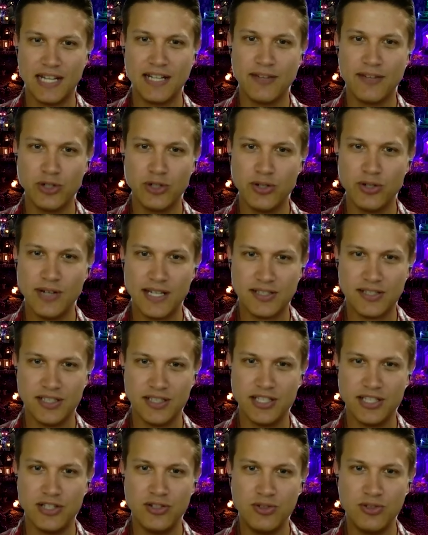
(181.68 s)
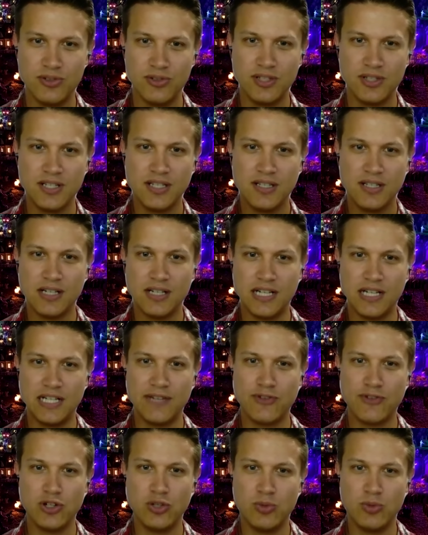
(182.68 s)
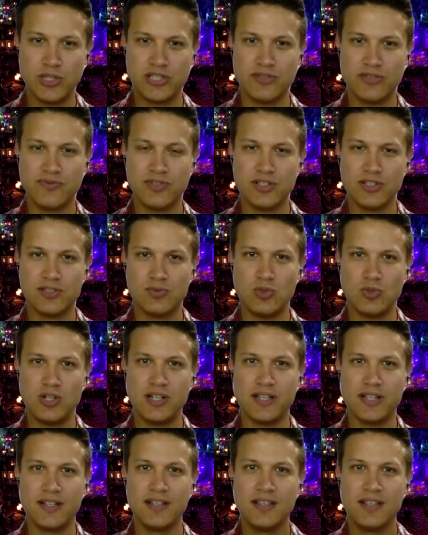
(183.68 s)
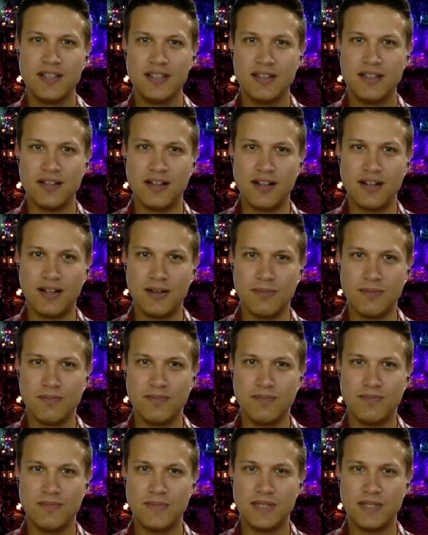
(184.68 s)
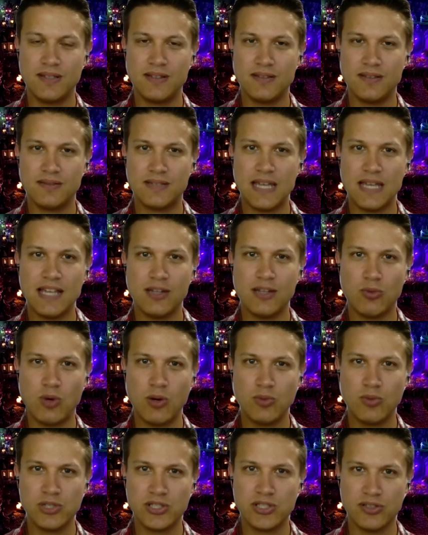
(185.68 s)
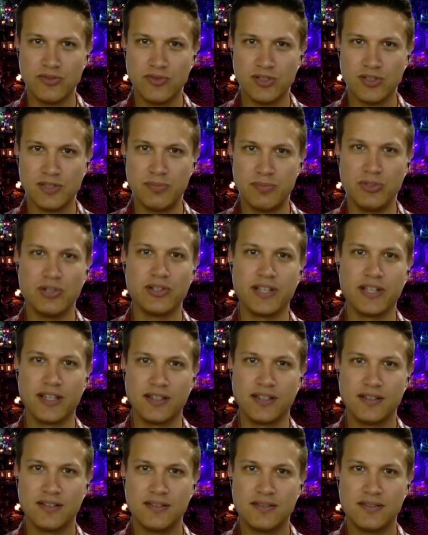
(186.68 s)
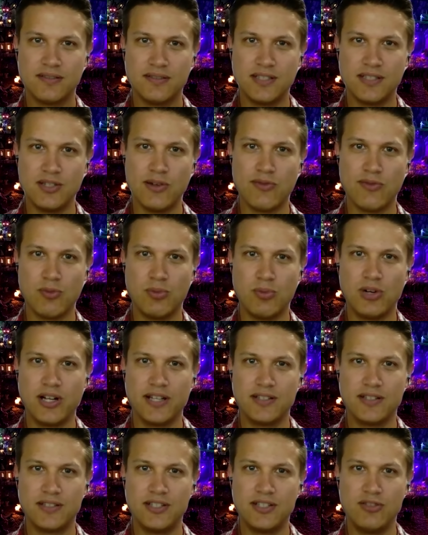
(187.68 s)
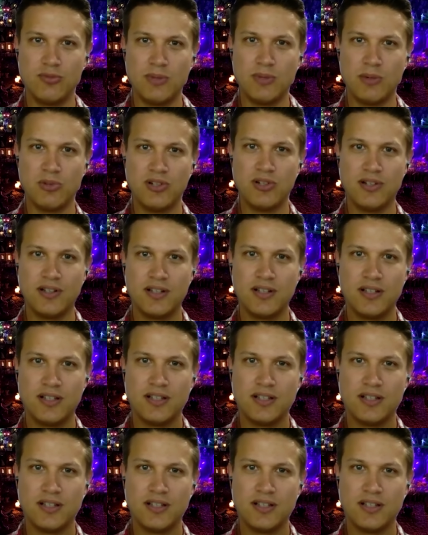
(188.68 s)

I never knew actually knew. I never mm-hmm. knew what your first one. Um, yeah. Kayla, what was your first building that you ever bought? Can you remember?